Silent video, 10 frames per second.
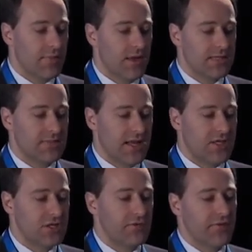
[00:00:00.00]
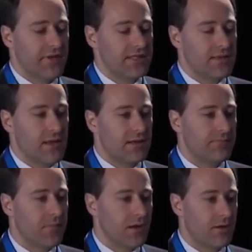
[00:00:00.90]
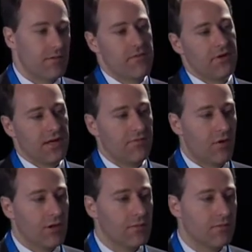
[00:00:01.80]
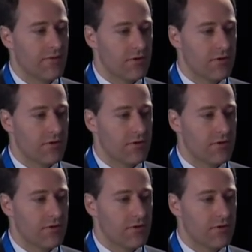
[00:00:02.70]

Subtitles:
The examination reveals then a 3D volume,